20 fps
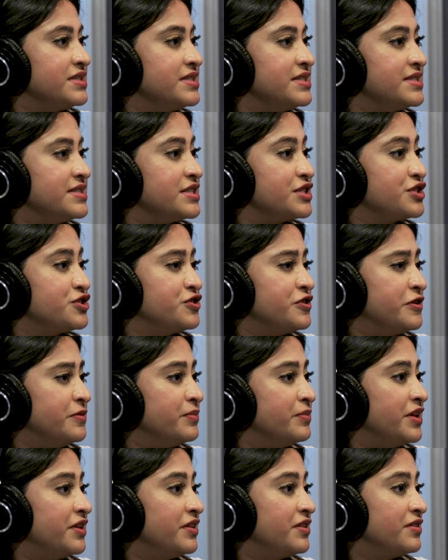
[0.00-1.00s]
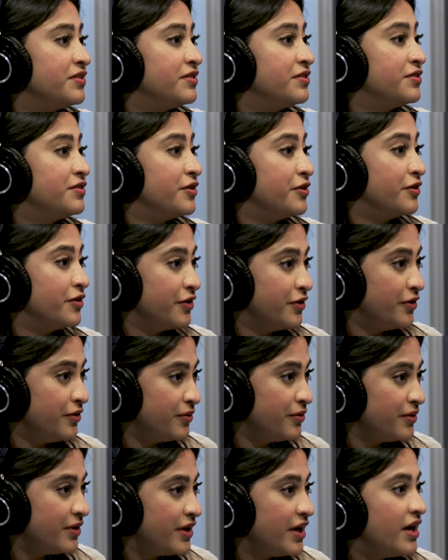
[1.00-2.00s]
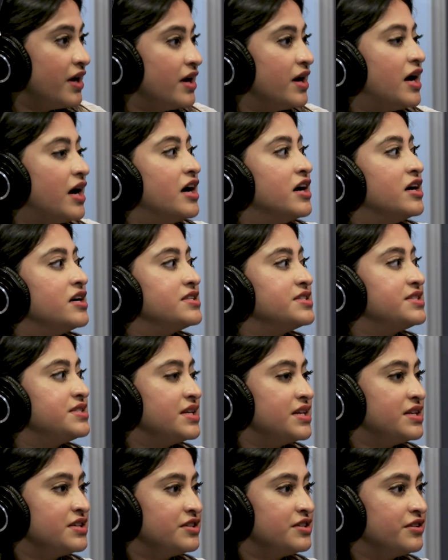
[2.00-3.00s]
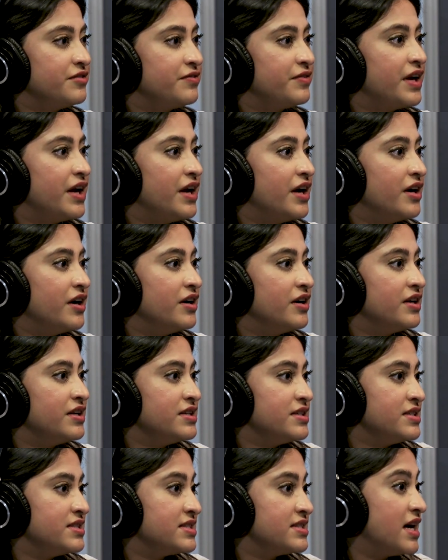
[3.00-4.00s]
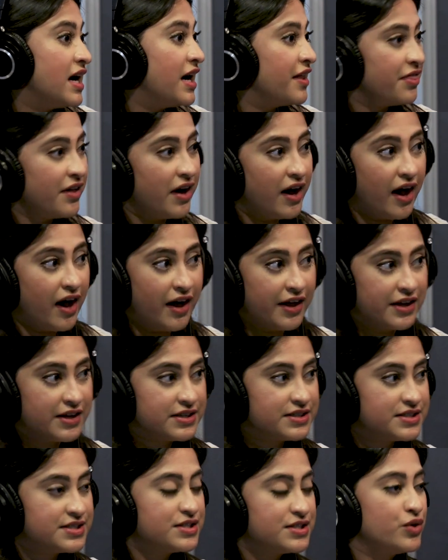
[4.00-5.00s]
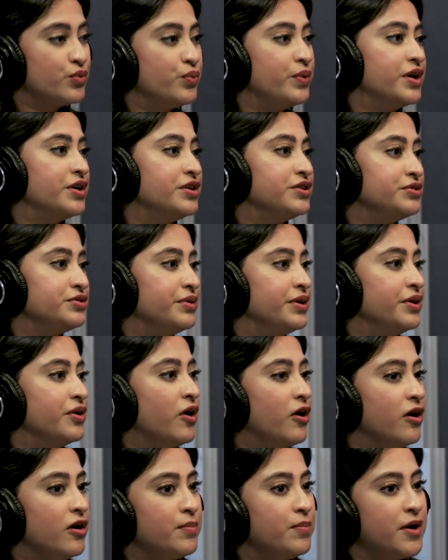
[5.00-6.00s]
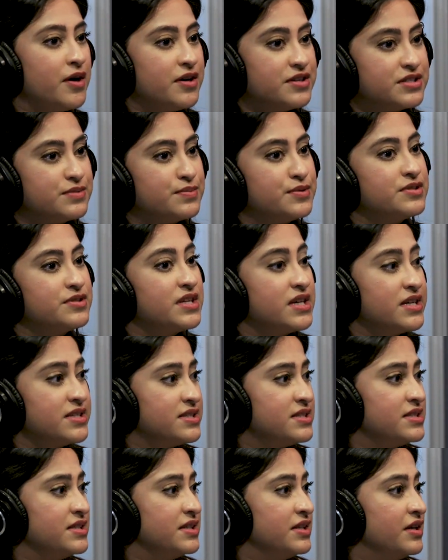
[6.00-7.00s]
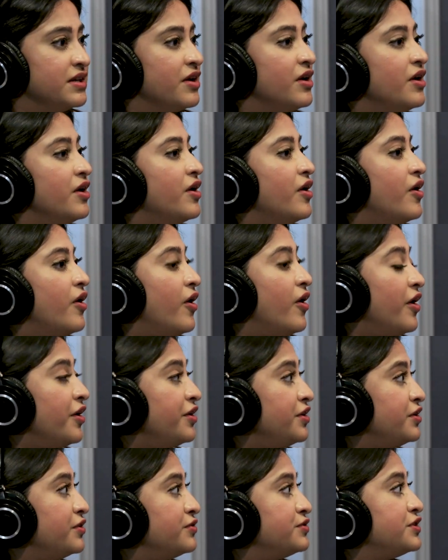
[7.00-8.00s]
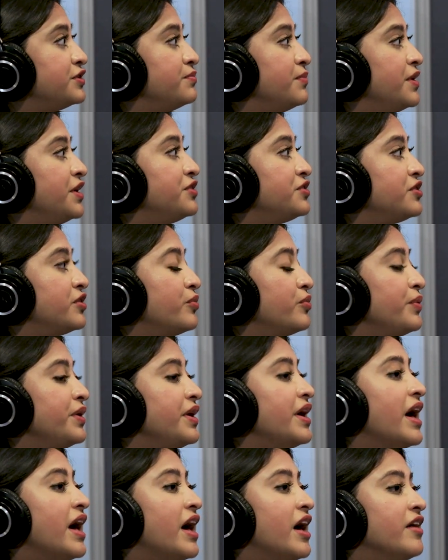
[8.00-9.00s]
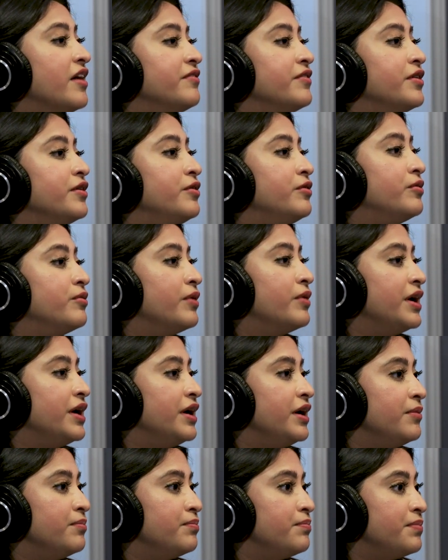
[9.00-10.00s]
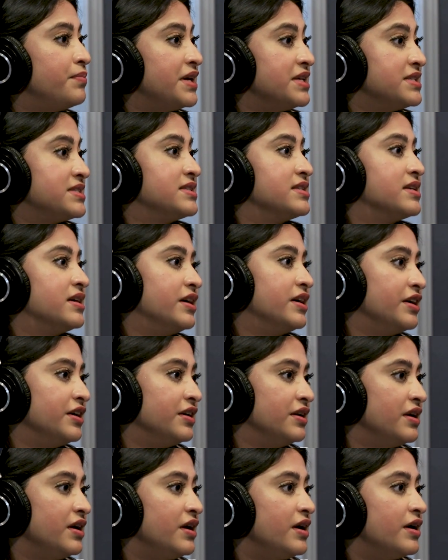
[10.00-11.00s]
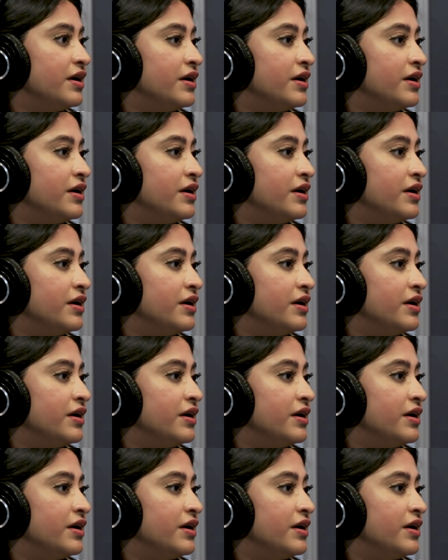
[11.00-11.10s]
is extremely thorough. Our standard of care is at the highest, so we are doing all possible testing on you to make sure we have a great baseline.